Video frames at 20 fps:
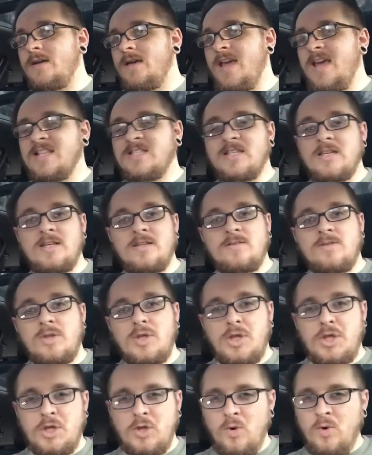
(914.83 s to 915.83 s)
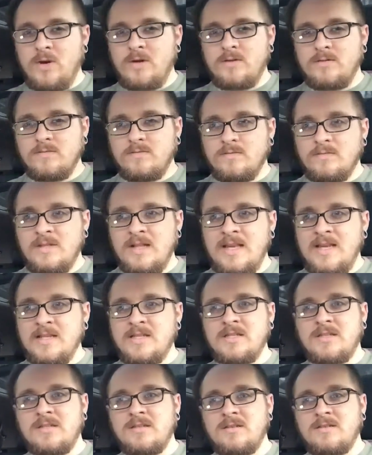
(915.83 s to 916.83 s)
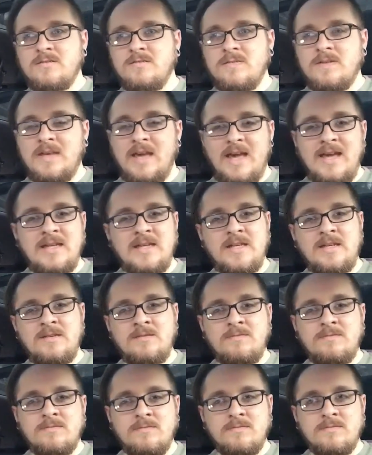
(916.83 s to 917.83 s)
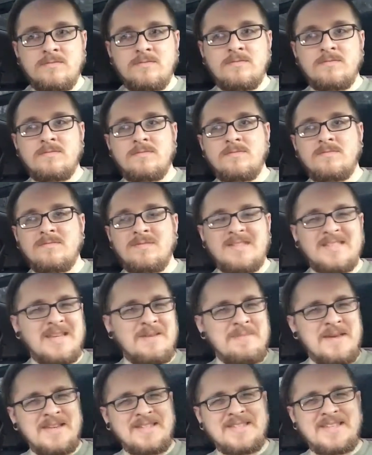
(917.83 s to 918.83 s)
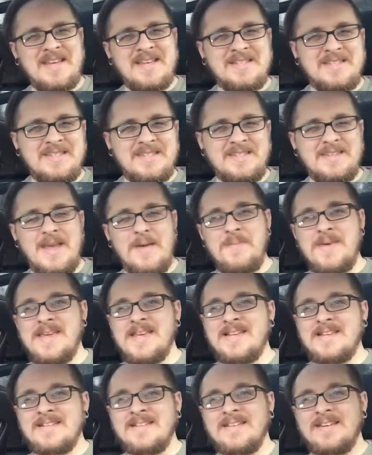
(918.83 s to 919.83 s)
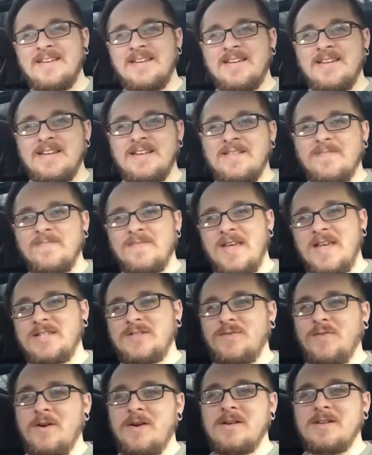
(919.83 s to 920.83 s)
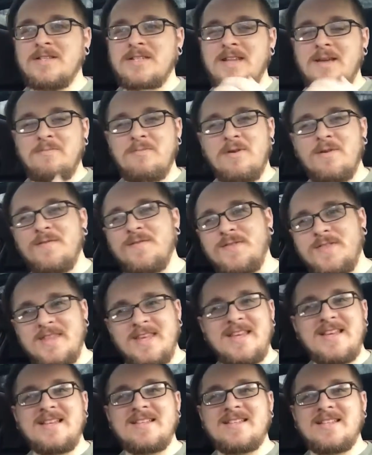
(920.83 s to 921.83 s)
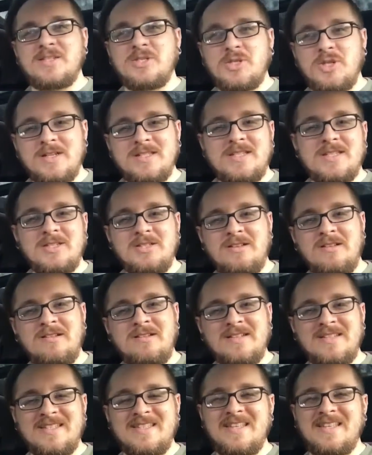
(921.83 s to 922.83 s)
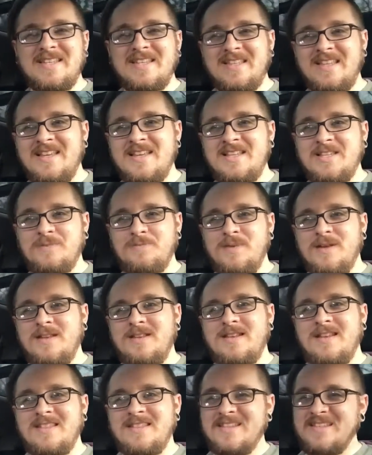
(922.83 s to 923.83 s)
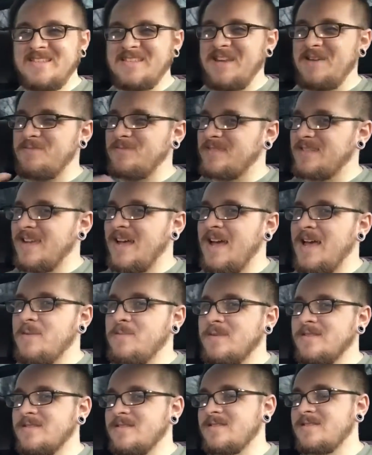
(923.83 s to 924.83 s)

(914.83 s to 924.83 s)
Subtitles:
It's a short list, kinda. Does that make sense? I mean, as far as number of things, it's just as long as this list, but at the same time,